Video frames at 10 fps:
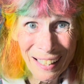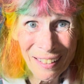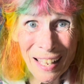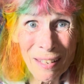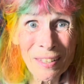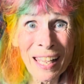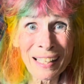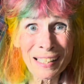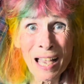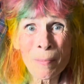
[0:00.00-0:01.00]
that
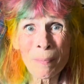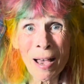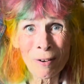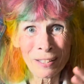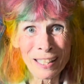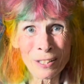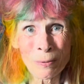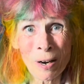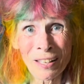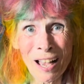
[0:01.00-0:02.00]
things come about into
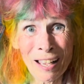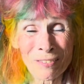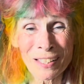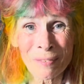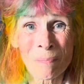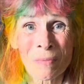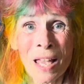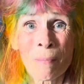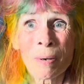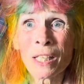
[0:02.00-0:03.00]
our lives.
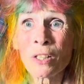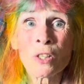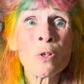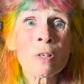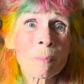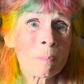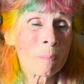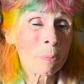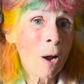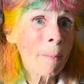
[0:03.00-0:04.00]
But you could
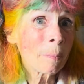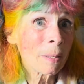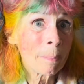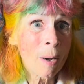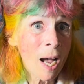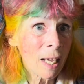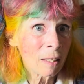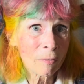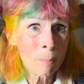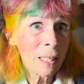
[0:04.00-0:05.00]
probably buy
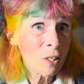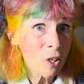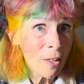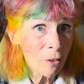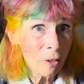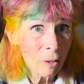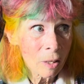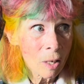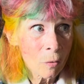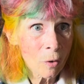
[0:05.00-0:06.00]
from each other,
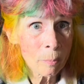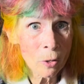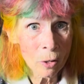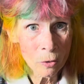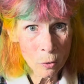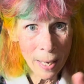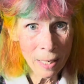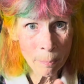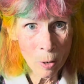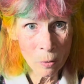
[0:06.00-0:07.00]
from your
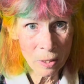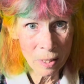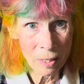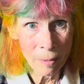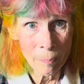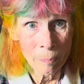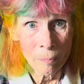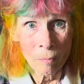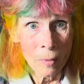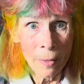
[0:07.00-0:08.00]
trading posts,
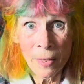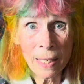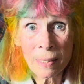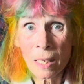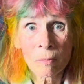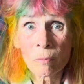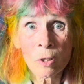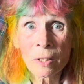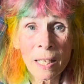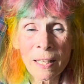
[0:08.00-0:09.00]
things that
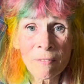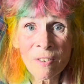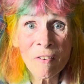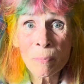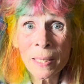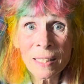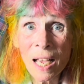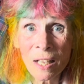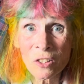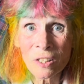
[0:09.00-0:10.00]
look like they've never been
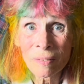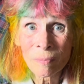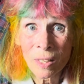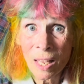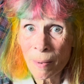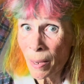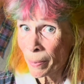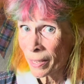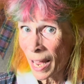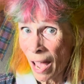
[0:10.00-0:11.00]
touched. And maybe
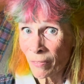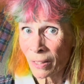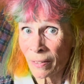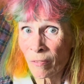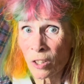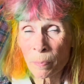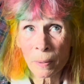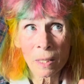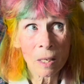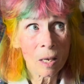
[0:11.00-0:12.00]
they haven't. They've just been